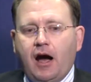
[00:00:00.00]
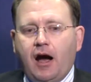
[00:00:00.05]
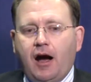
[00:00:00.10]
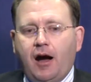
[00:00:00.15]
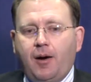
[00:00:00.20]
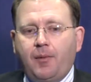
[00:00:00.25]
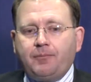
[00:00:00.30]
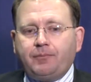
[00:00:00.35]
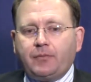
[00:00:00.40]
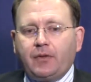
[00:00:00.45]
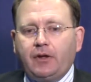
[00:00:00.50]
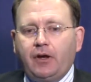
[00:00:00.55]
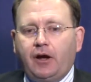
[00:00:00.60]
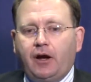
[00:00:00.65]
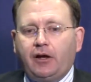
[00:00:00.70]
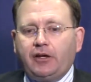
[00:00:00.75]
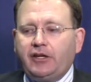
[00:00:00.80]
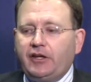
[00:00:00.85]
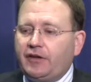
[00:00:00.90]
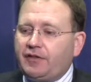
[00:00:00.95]
In
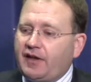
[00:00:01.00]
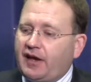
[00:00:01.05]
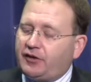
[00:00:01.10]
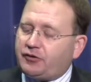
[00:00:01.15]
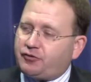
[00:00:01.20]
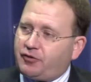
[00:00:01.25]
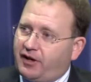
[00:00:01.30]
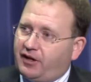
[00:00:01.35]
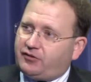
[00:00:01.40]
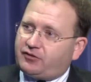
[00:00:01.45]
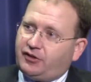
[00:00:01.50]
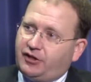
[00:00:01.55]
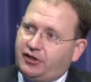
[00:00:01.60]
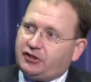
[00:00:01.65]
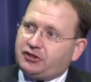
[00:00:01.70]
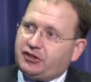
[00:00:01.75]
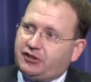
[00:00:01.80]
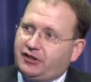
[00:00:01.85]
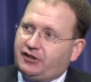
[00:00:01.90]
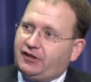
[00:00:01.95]
that
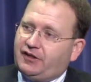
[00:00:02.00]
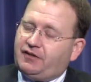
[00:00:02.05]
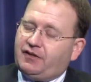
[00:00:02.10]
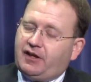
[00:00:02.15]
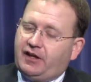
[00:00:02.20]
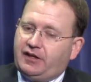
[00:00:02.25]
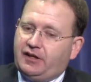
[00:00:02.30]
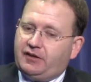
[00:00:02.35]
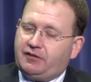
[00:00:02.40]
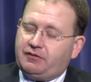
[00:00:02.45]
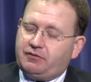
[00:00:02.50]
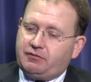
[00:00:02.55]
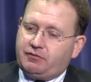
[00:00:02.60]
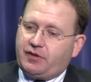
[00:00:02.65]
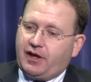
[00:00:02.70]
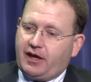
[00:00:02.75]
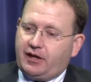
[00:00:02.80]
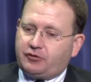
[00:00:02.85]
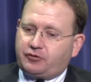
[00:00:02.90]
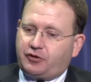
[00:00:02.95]
translation and in
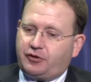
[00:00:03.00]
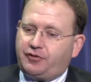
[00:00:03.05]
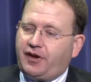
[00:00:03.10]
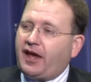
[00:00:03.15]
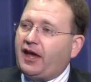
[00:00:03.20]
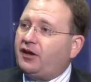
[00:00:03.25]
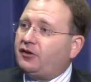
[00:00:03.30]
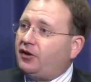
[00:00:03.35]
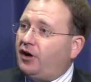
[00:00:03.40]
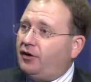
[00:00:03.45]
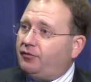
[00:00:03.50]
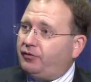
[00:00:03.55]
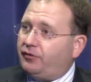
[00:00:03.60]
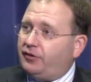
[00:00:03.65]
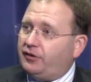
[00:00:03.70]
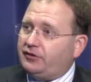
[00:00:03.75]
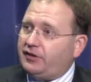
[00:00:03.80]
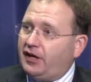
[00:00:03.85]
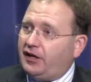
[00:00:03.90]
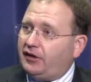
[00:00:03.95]
that sort of handoff with
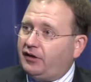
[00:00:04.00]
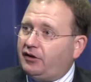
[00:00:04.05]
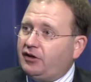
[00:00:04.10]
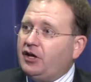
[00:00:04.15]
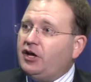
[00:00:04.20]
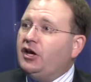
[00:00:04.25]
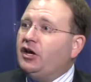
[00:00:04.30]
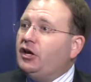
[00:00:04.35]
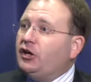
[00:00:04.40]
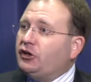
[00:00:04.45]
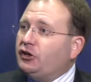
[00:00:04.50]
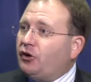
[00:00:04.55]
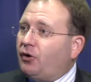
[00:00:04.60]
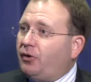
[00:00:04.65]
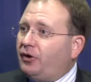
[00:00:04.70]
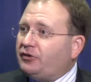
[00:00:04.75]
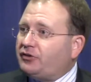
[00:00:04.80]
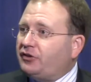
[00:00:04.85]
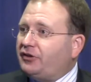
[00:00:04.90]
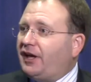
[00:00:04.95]
the data, you're
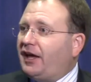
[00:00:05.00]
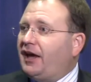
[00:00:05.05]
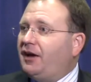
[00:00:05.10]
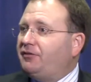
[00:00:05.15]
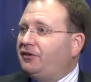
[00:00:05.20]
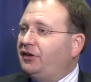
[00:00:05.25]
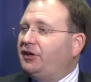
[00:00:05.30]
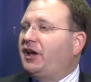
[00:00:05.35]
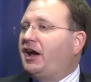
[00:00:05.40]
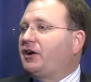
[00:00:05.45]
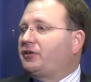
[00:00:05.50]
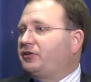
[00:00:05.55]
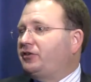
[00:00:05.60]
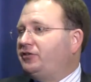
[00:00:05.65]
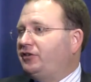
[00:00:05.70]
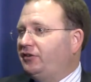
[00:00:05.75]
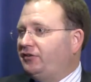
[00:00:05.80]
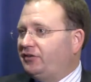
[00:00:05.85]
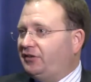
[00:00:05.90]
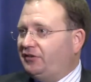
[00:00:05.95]
always going to have
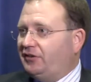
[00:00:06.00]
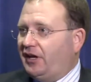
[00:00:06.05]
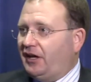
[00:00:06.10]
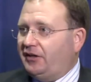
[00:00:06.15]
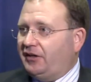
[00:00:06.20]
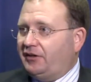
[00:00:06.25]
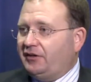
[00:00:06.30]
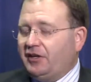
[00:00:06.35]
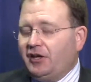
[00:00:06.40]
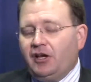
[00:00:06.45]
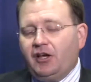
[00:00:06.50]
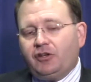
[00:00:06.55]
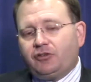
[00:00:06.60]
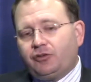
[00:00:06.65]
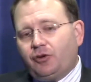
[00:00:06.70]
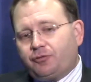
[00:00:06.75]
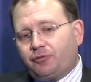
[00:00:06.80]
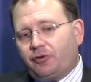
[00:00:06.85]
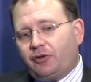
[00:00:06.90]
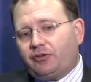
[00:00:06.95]
inaccuracies in data.
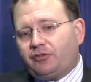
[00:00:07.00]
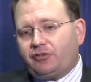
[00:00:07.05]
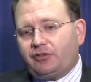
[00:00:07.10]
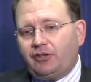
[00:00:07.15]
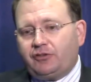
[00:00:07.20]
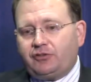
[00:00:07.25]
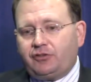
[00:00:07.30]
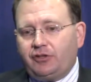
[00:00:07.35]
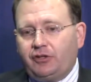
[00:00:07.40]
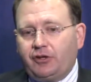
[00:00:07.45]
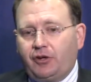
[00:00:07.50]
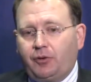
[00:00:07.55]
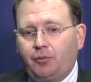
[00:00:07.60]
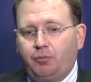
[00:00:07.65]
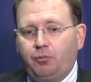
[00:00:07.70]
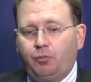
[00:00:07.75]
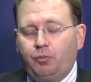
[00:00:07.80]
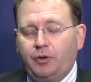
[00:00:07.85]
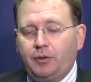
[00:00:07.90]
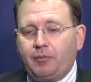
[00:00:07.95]
So for instance,
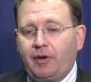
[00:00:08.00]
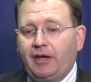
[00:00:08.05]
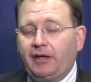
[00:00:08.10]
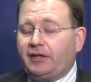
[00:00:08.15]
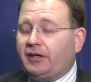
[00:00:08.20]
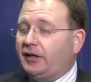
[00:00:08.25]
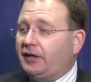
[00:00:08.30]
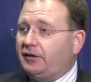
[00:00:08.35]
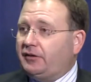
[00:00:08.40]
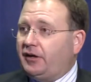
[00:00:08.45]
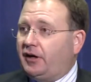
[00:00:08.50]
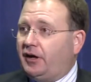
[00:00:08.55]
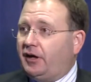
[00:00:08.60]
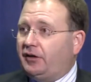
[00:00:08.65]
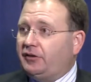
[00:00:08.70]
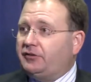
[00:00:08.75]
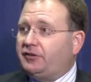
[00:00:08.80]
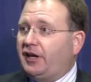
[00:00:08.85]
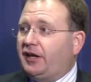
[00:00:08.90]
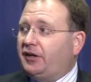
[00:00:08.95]
we may get
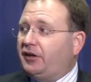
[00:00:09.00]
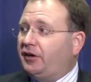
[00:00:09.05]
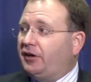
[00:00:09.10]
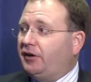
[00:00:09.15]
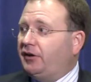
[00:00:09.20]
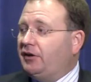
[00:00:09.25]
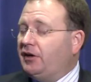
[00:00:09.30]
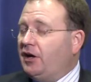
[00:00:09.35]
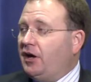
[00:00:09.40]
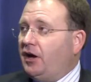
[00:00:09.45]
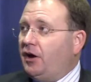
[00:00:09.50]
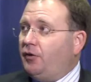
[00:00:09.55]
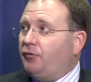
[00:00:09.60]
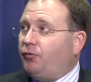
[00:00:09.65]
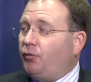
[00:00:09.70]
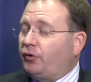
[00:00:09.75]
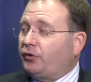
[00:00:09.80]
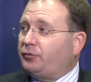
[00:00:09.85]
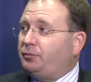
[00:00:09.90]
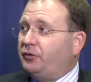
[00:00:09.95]
data
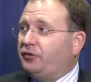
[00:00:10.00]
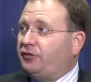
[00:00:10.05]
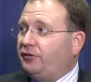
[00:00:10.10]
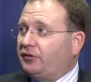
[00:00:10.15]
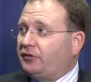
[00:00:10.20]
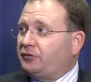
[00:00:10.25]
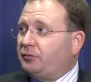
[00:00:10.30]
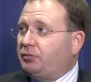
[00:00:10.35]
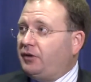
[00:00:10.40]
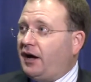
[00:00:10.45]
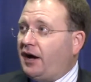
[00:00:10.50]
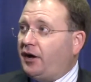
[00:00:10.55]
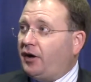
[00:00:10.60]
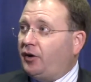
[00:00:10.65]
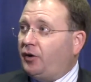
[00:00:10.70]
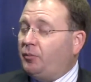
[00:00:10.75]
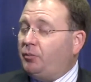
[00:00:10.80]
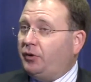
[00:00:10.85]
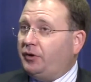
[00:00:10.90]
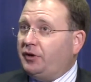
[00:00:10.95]
for a specific
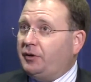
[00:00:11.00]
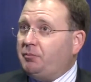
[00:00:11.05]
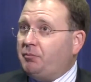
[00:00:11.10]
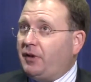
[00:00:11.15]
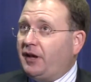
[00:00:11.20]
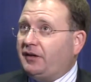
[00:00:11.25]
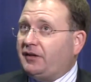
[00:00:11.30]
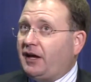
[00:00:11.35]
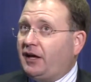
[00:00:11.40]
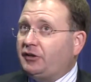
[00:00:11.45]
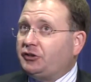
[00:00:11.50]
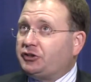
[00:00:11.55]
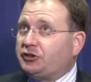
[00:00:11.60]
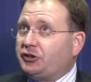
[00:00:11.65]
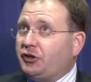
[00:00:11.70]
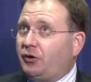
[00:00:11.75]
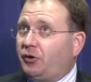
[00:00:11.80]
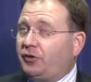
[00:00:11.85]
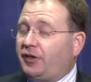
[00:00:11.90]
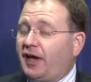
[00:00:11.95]
supplier, but it may not
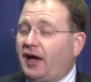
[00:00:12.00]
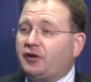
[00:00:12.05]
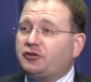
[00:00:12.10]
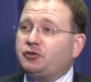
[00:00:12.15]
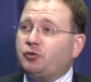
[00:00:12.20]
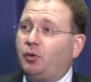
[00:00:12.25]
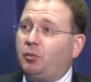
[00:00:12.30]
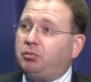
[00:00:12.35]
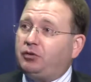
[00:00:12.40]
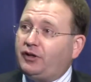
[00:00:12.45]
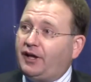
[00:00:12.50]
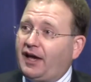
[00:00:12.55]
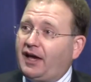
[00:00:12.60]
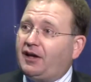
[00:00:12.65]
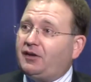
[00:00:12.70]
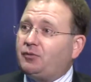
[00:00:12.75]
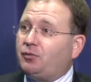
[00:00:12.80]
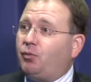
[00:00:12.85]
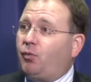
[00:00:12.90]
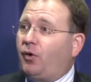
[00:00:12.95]
show the actual
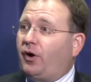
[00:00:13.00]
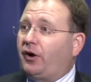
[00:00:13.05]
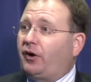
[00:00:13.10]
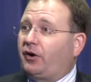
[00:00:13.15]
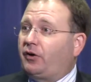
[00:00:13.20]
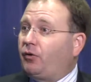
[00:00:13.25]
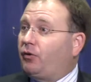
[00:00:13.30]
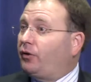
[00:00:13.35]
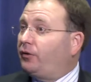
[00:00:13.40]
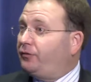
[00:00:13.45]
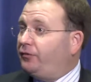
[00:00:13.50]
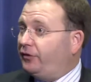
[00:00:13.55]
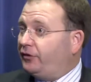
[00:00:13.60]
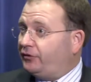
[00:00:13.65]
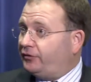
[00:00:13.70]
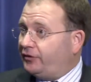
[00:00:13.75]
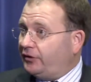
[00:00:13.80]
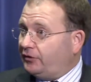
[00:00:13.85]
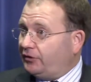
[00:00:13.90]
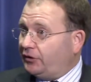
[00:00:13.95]
plant where, or
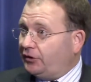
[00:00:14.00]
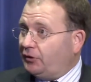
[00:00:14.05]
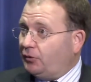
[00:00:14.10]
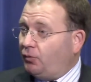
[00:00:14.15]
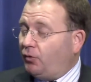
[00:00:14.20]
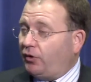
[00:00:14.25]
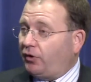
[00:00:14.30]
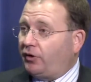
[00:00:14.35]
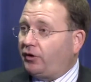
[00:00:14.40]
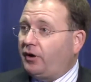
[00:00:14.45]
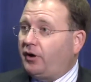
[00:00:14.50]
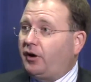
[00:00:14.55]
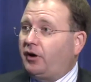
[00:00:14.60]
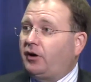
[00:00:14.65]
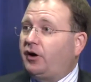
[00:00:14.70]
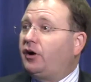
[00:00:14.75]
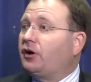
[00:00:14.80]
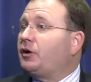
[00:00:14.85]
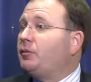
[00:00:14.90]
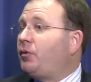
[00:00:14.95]
facility where
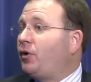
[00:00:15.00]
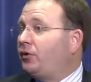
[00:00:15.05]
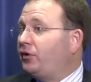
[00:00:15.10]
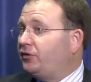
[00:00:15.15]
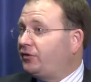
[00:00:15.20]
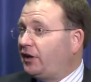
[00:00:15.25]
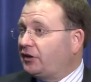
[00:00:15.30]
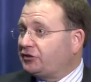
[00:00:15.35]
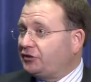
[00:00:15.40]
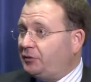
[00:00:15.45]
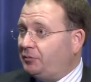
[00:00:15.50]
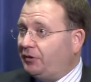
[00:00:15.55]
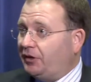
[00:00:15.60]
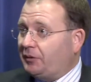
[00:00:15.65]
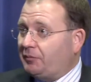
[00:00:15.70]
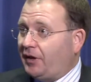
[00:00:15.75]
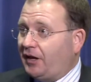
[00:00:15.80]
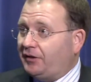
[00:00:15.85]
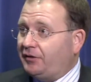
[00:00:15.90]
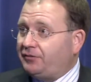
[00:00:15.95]
a component is actually
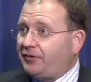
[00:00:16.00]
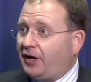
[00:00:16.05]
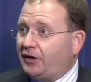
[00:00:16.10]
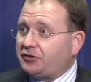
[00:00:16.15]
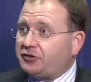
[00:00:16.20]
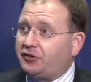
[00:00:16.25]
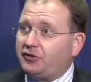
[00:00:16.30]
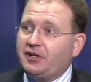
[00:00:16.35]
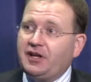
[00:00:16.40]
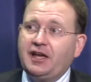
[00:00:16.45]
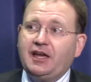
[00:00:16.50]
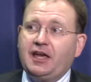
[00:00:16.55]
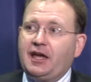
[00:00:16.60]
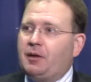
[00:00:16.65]
being manufactured.